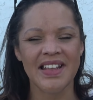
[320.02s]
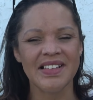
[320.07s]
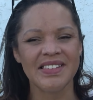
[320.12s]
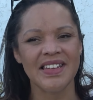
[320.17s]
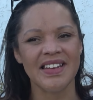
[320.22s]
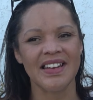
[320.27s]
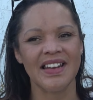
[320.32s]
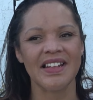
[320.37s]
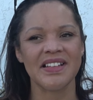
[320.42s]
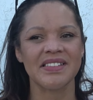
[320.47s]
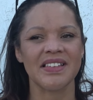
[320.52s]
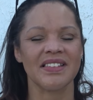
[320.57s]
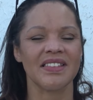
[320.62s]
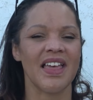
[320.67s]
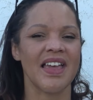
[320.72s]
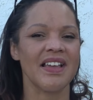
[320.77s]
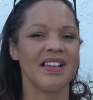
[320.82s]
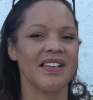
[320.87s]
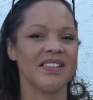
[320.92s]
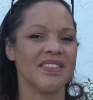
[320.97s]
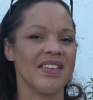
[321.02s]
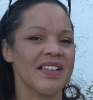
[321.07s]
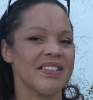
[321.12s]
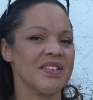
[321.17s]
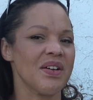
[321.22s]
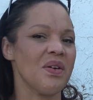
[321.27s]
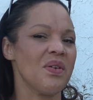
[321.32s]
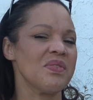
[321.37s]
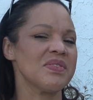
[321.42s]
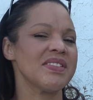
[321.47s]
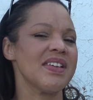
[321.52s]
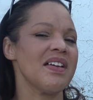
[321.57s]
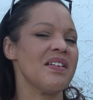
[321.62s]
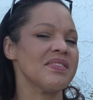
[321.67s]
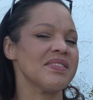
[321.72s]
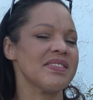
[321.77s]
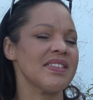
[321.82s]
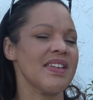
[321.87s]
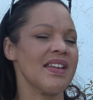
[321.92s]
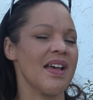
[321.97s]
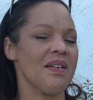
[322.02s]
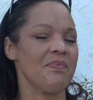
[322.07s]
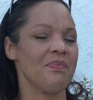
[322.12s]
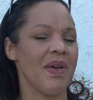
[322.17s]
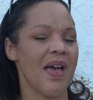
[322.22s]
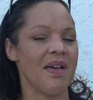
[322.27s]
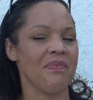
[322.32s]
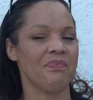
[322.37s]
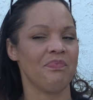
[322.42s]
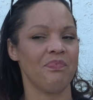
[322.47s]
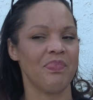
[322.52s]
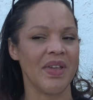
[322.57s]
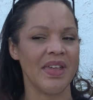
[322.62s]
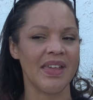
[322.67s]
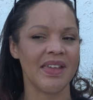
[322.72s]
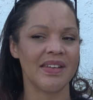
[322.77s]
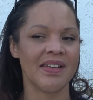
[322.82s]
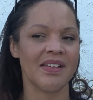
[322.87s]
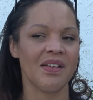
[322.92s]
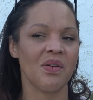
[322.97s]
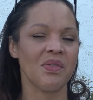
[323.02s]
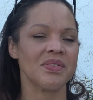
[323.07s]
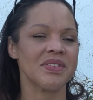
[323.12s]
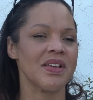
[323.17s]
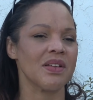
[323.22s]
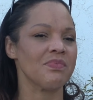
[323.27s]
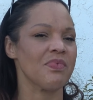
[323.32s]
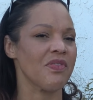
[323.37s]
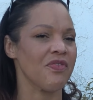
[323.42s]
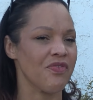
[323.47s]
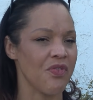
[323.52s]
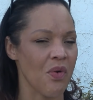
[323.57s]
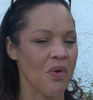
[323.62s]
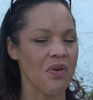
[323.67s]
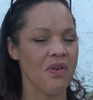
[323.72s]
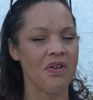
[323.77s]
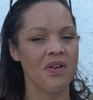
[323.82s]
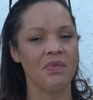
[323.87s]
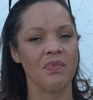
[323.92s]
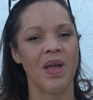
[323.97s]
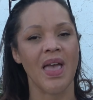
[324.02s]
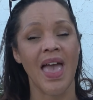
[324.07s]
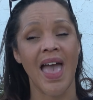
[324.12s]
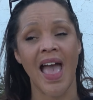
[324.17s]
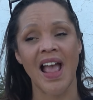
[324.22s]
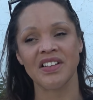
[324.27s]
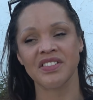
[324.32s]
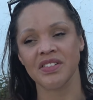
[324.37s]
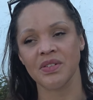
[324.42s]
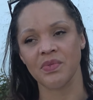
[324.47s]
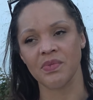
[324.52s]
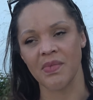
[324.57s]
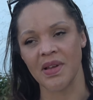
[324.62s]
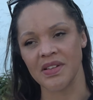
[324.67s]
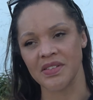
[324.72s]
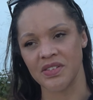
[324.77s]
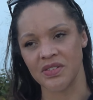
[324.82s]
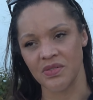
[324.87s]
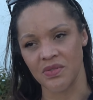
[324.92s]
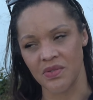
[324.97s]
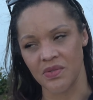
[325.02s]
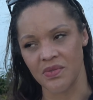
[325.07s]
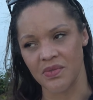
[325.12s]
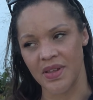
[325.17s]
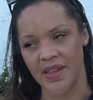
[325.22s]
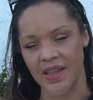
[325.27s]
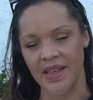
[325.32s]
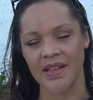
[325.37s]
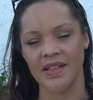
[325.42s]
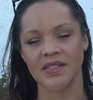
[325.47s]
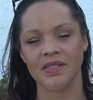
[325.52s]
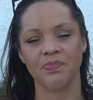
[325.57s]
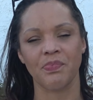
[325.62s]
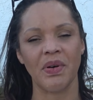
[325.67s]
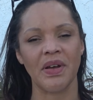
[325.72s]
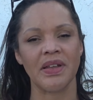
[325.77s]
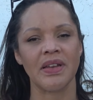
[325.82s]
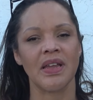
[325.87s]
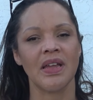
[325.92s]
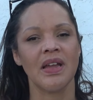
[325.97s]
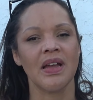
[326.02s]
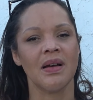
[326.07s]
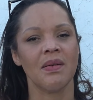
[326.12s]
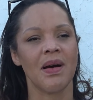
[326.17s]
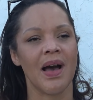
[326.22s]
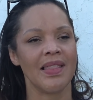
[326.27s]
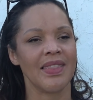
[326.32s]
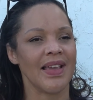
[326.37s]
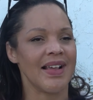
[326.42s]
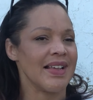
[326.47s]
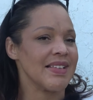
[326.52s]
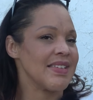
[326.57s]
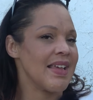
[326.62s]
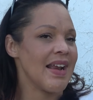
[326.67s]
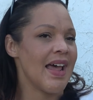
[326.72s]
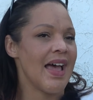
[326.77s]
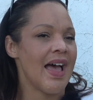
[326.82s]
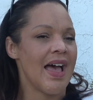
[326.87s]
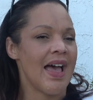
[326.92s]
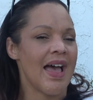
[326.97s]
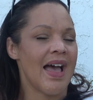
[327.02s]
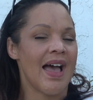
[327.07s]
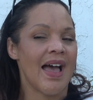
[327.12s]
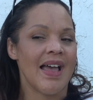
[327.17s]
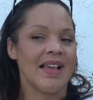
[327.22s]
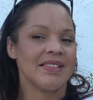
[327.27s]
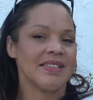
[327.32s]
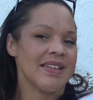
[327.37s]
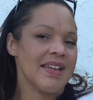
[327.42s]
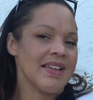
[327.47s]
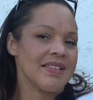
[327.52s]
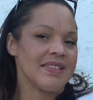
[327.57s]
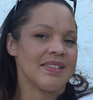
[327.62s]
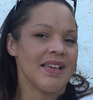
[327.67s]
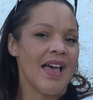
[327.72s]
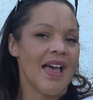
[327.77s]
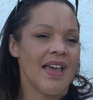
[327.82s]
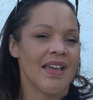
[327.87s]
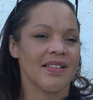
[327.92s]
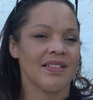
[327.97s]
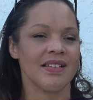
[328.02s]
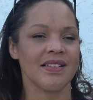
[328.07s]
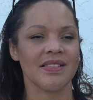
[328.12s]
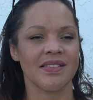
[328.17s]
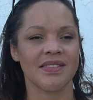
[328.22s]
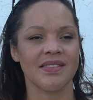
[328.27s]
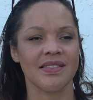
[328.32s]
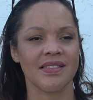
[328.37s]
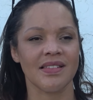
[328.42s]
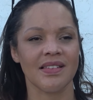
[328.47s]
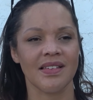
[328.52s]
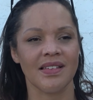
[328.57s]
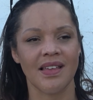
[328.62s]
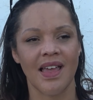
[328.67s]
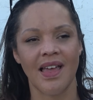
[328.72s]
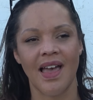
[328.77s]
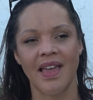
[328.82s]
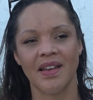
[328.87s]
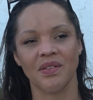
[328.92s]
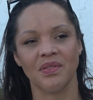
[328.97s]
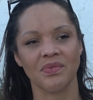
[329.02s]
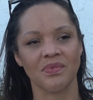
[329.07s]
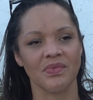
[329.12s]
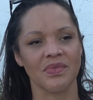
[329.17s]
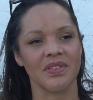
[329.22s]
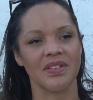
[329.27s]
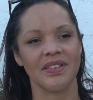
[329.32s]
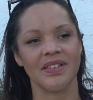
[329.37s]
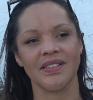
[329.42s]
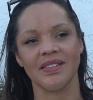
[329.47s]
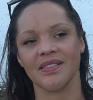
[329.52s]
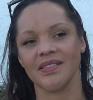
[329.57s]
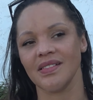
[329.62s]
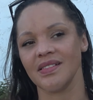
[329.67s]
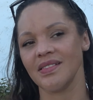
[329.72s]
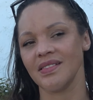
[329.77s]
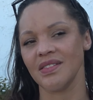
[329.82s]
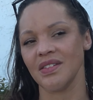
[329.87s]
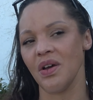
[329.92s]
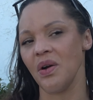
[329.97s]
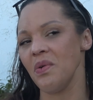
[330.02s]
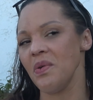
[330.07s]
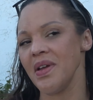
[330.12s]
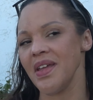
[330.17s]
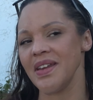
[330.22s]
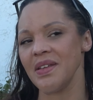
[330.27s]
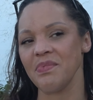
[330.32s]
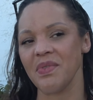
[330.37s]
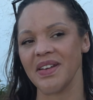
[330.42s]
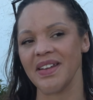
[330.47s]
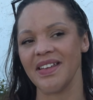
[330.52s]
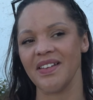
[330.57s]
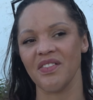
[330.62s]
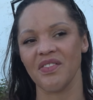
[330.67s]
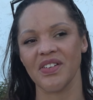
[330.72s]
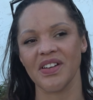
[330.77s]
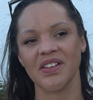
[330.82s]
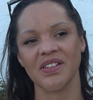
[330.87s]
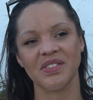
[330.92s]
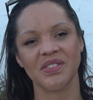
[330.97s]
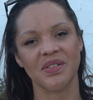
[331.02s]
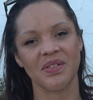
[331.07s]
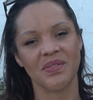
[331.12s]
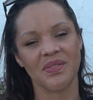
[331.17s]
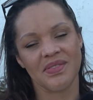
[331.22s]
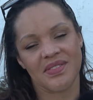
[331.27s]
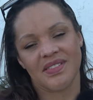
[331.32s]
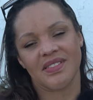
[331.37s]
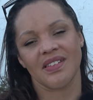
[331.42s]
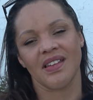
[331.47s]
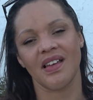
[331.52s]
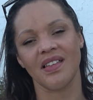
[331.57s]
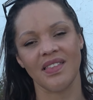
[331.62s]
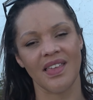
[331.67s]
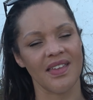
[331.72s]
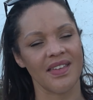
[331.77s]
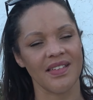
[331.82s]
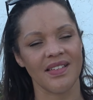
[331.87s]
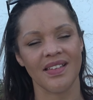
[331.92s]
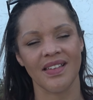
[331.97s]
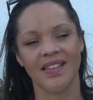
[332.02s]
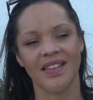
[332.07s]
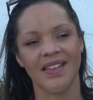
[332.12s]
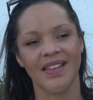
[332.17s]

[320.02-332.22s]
it is and it isn't. Like like the hotel scene. I've I've been in a hotel before, actually with my two kids, but. Uh, like I said, I, I stay inside because I don't really know anybody over here, so it's not like,